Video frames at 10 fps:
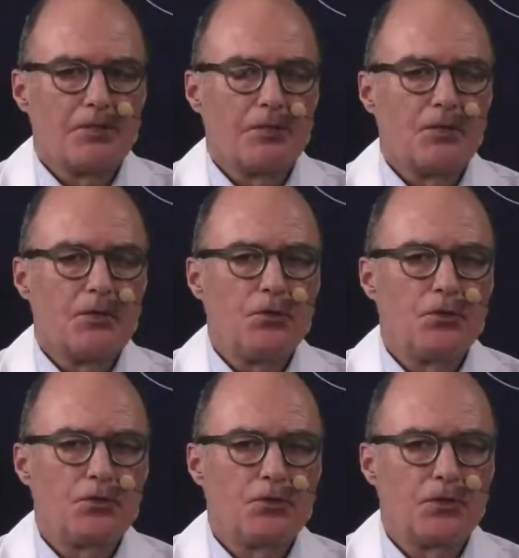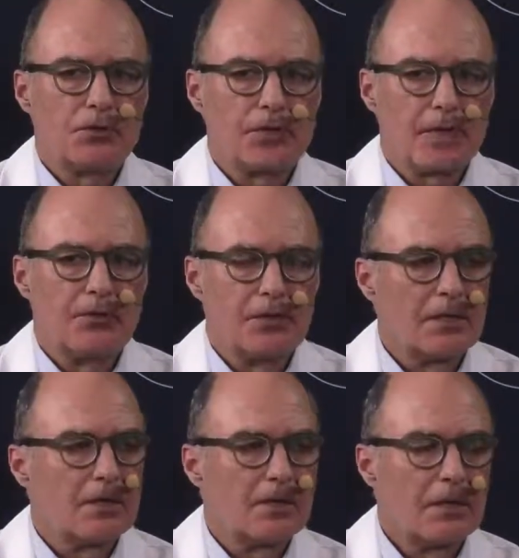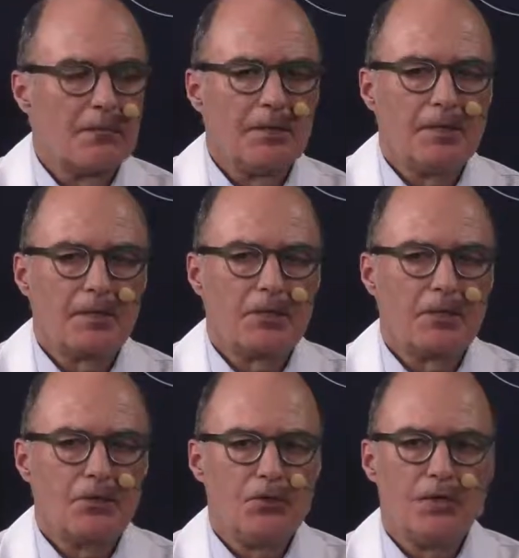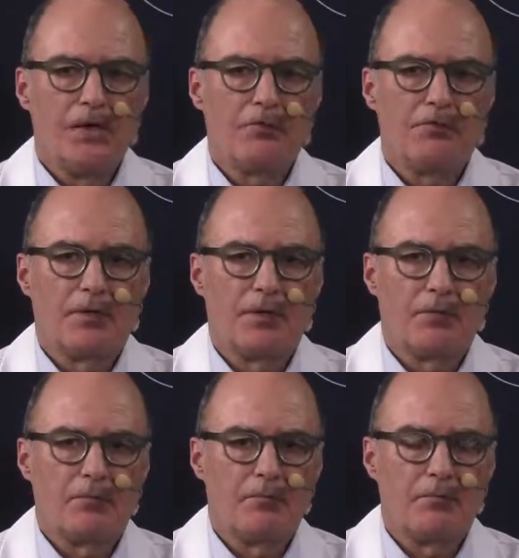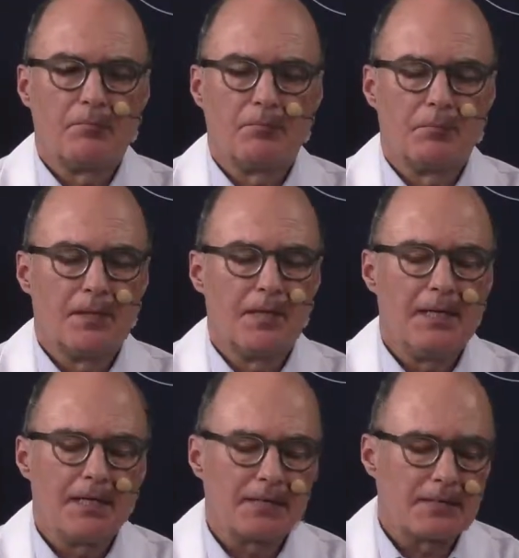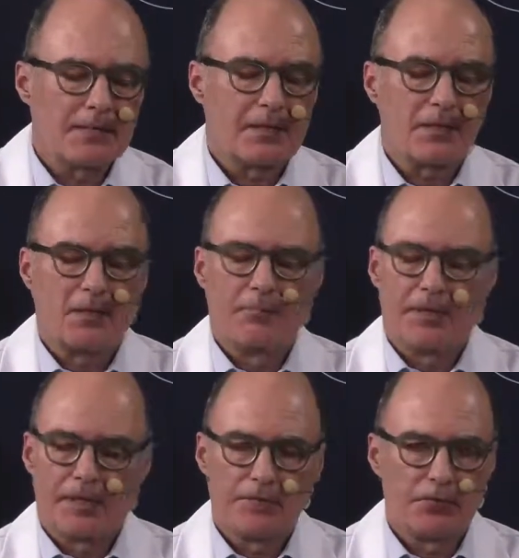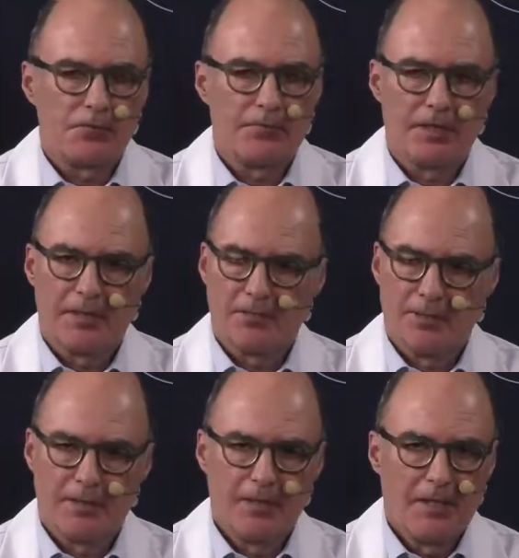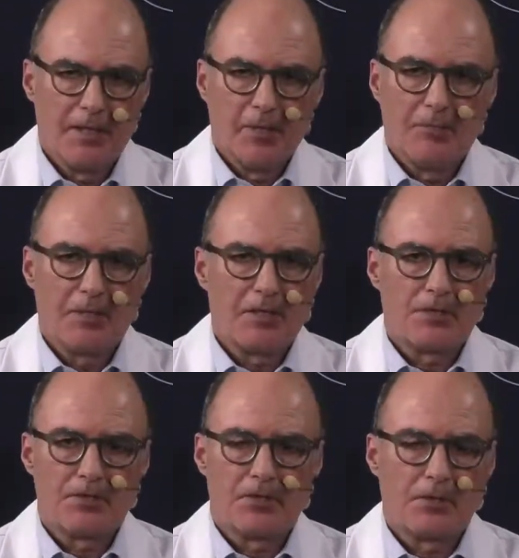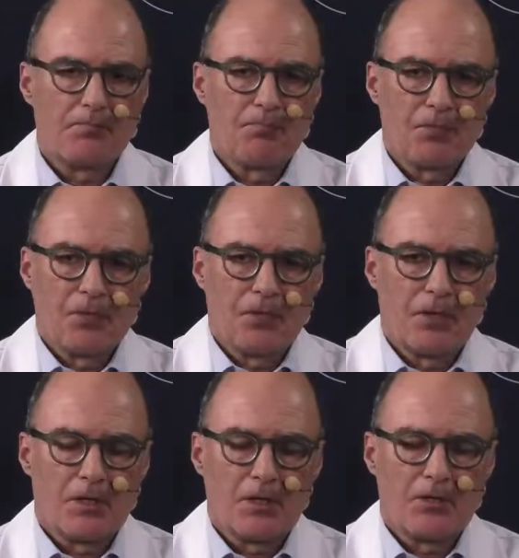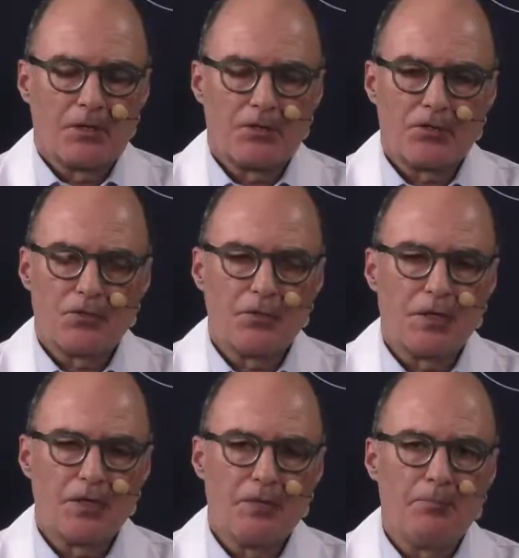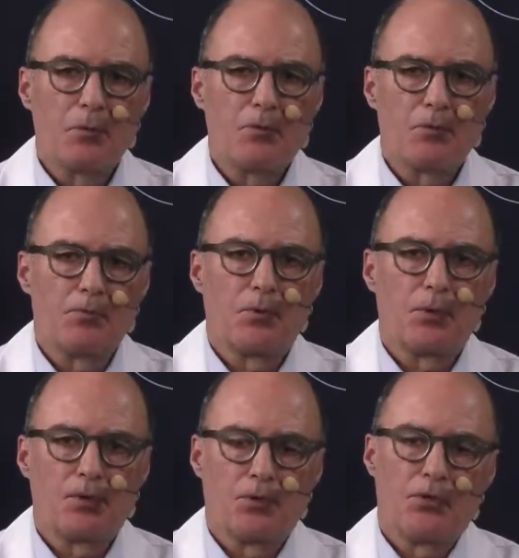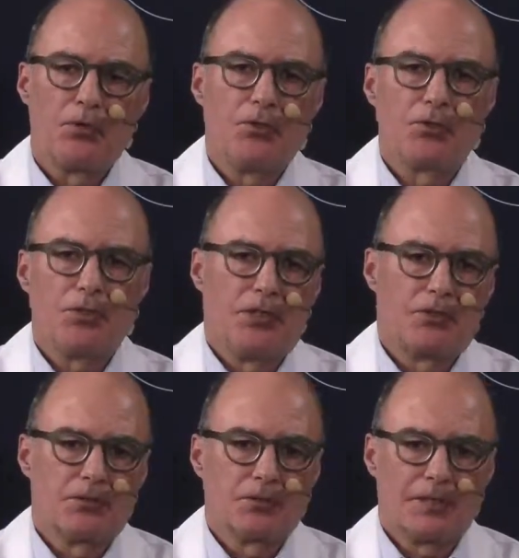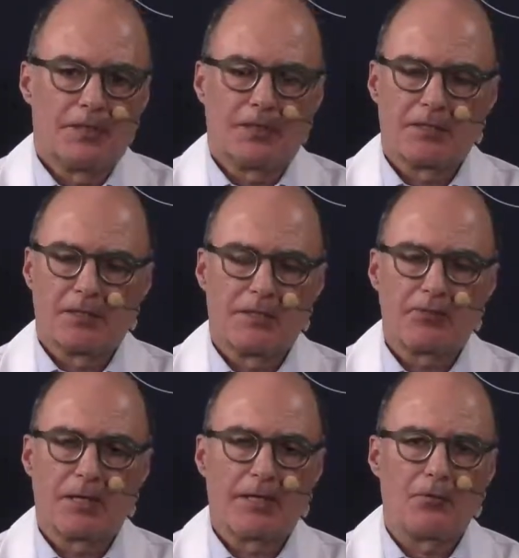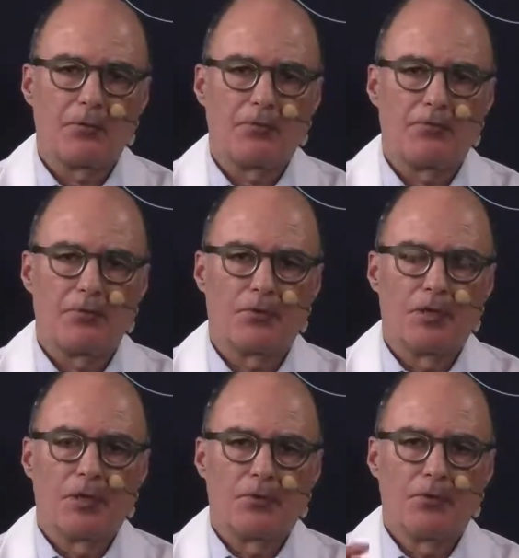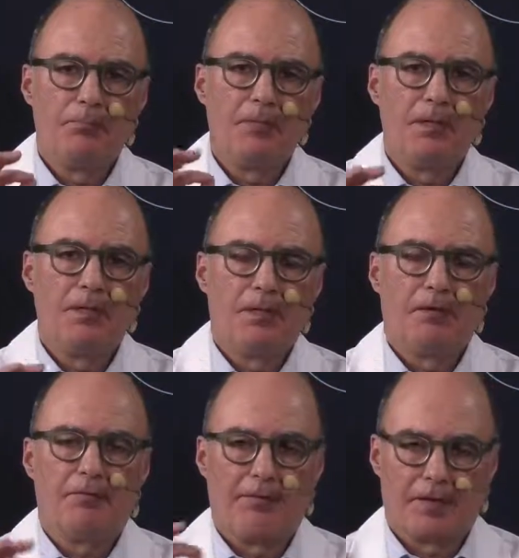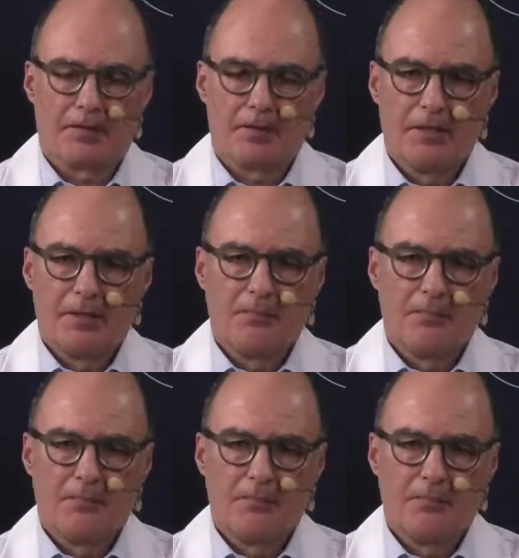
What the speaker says: When you use, the cannula, you have less complications, believe me, because there's one important point when you use needles. That's what I called before the B effect.